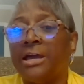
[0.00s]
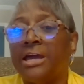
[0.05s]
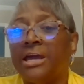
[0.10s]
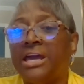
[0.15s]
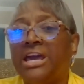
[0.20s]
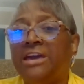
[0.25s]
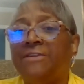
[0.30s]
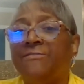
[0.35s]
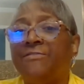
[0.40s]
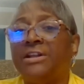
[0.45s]

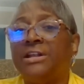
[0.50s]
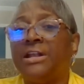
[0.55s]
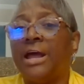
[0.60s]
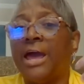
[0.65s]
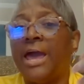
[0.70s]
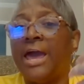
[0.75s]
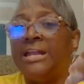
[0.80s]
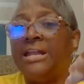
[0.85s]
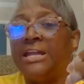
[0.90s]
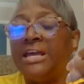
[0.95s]
even
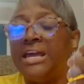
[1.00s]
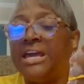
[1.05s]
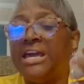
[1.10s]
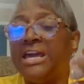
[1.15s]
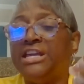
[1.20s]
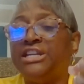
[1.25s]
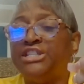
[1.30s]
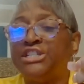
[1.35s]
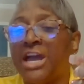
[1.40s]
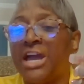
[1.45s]
an
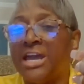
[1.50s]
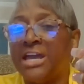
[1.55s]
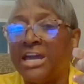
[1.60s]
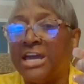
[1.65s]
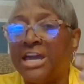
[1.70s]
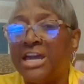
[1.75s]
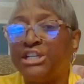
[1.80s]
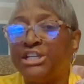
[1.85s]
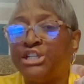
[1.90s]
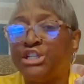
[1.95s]
EJ
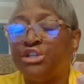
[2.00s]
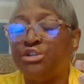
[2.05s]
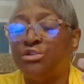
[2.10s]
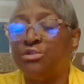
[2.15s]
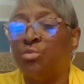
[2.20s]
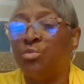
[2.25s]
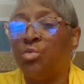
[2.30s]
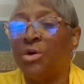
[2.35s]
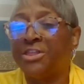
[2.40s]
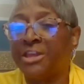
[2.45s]

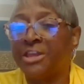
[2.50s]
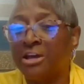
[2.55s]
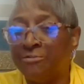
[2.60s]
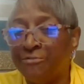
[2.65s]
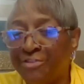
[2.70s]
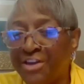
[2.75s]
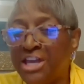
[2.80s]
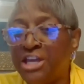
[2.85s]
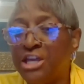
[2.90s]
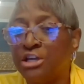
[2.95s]
issue with
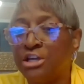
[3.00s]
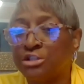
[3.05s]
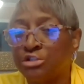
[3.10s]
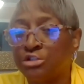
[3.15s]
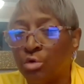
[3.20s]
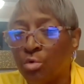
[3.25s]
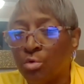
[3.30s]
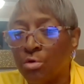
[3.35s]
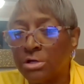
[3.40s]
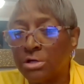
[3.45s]
convenience
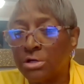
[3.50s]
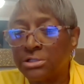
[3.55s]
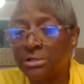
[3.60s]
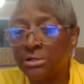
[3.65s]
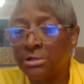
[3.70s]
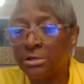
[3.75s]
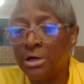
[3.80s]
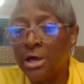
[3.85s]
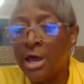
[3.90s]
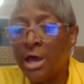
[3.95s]
stores,
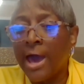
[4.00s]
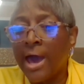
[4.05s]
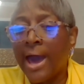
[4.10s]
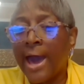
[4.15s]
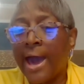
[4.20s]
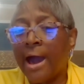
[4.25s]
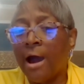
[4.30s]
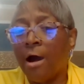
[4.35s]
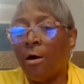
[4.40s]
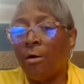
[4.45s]

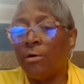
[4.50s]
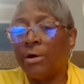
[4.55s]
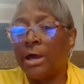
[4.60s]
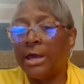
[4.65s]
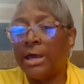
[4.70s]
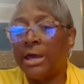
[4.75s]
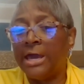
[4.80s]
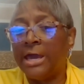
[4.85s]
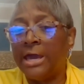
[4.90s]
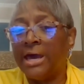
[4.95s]
how
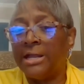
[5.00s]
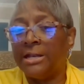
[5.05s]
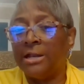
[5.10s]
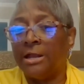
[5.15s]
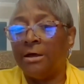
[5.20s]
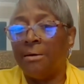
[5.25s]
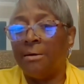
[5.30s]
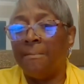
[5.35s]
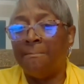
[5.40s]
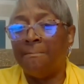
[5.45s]

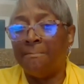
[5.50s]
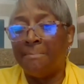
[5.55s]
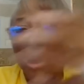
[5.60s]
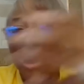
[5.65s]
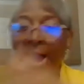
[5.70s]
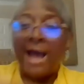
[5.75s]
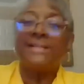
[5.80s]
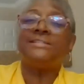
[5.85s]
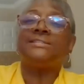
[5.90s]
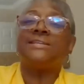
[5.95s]
in
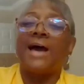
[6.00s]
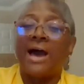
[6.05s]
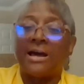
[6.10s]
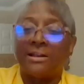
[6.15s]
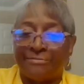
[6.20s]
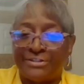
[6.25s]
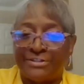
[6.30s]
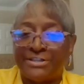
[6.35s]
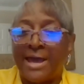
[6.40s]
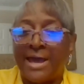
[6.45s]
my side
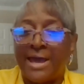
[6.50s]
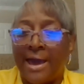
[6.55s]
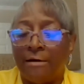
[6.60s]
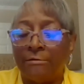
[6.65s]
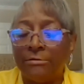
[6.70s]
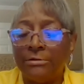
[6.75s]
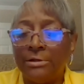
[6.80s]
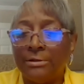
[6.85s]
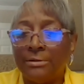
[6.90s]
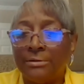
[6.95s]
of
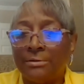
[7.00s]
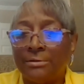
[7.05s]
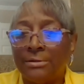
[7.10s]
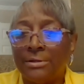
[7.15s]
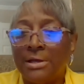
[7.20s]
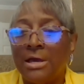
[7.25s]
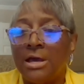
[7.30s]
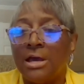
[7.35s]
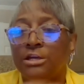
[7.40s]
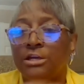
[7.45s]
town,
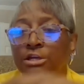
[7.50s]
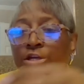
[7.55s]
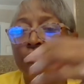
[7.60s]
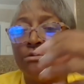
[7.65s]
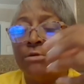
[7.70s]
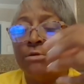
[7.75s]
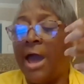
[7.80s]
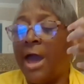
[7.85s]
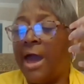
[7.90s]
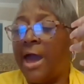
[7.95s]

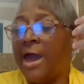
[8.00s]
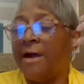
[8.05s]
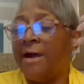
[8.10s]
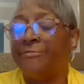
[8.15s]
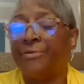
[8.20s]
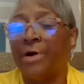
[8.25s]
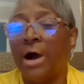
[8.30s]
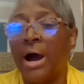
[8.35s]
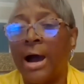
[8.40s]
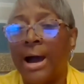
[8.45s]
you have